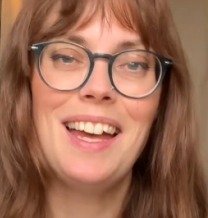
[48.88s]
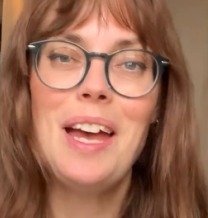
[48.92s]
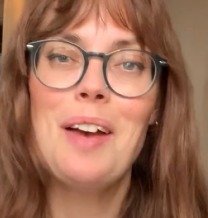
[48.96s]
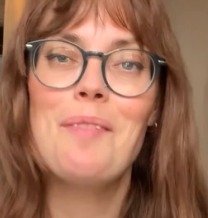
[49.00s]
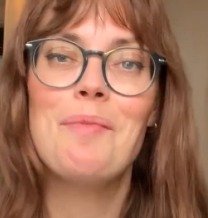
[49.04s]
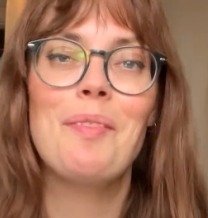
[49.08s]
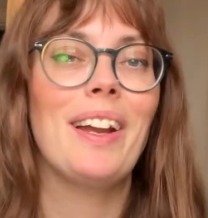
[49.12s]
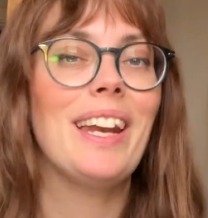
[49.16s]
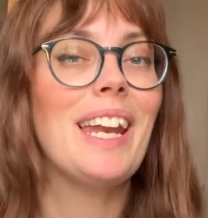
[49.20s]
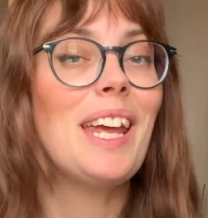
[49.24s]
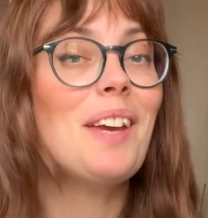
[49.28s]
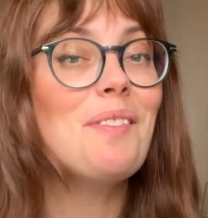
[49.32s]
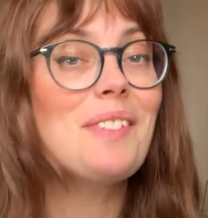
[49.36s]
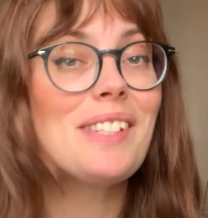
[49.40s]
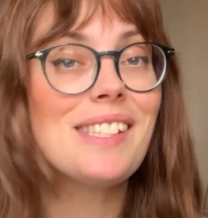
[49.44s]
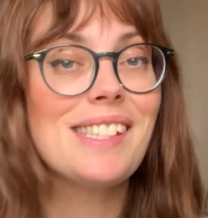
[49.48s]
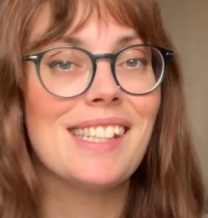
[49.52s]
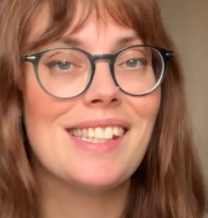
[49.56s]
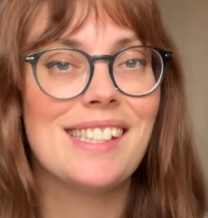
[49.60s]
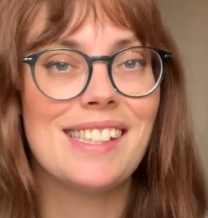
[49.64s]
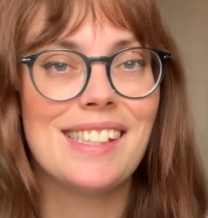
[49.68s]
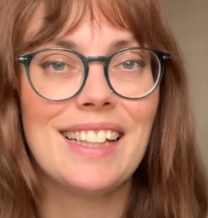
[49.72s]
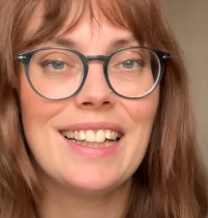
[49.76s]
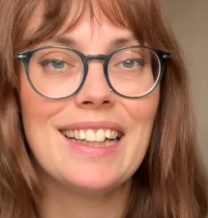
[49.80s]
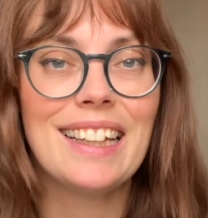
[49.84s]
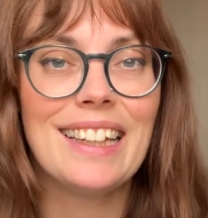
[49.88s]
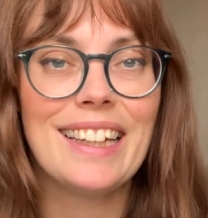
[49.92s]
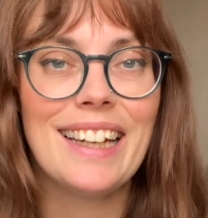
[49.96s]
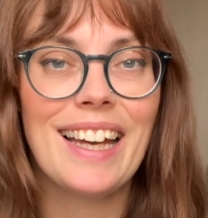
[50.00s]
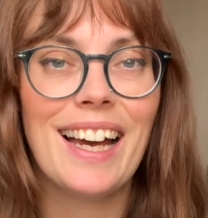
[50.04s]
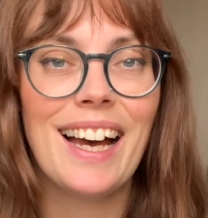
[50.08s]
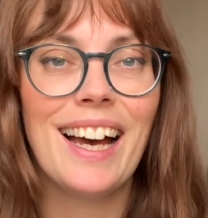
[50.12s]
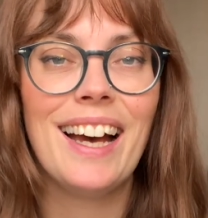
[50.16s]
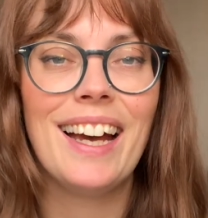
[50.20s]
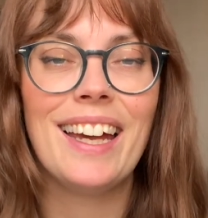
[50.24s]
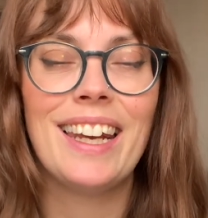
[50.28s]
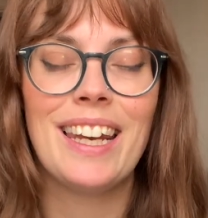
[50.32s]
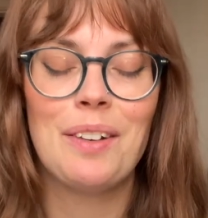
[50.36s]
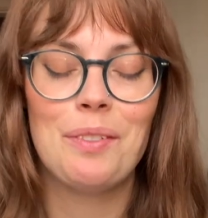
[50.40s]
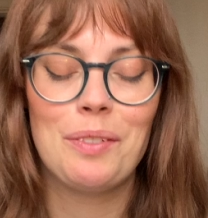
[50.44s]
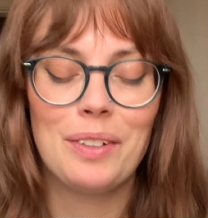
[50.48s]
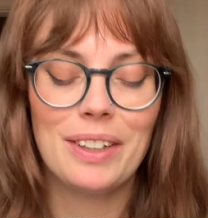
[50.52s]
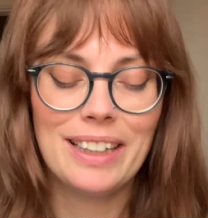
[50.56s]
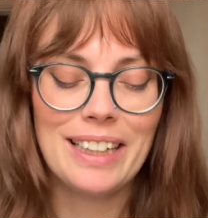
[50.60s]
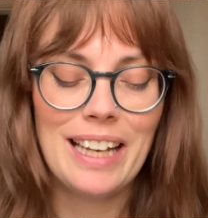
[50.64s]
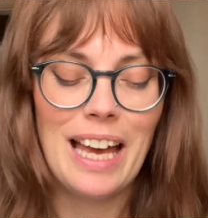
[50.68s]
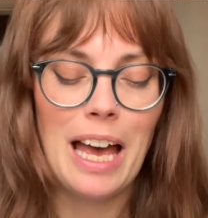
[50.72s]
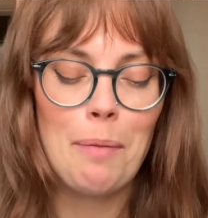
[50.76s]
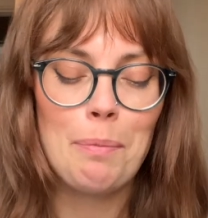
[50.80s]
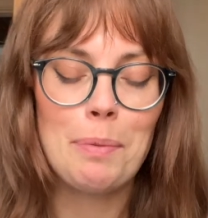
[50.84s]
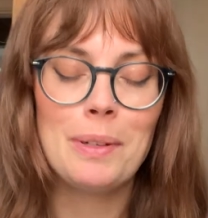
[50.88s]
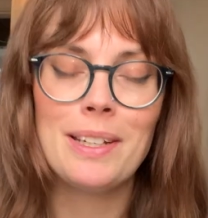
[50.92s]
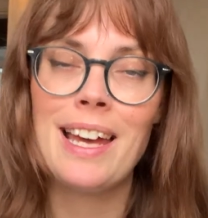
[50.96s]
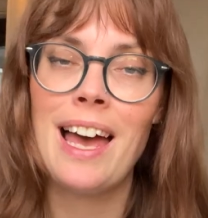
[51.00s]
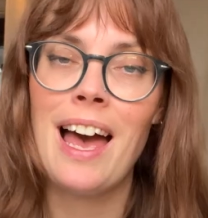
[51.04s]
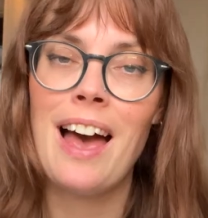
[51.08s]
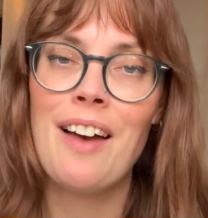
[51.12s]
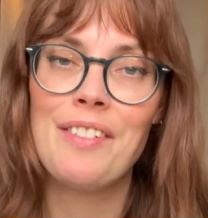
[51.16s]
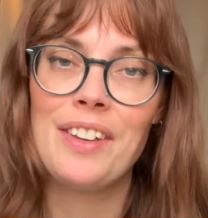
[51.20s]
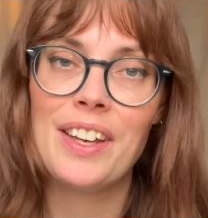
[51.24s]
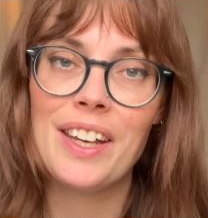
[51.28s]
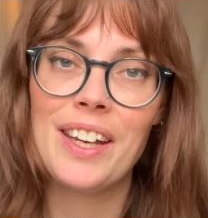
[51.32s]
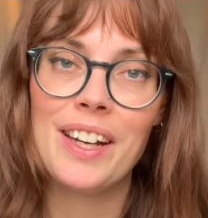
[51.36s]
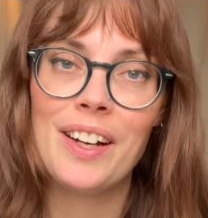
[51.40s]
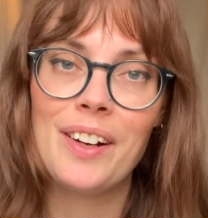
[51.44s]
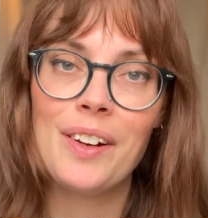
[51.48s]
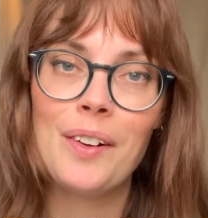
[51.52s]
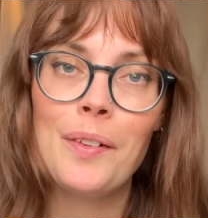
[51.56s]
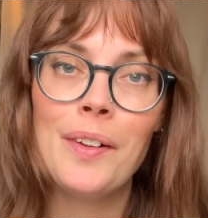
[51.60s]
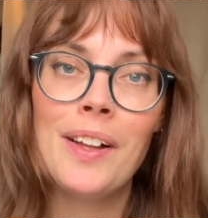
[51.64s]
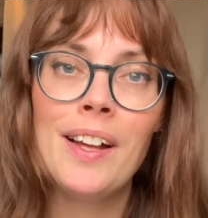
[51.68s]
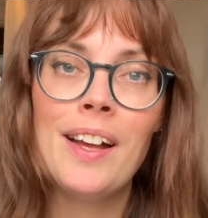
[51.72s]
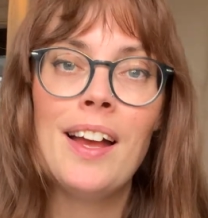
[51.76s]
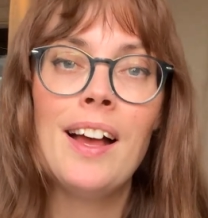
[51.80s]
My name is Cecilia, and I'm really happy to have you here.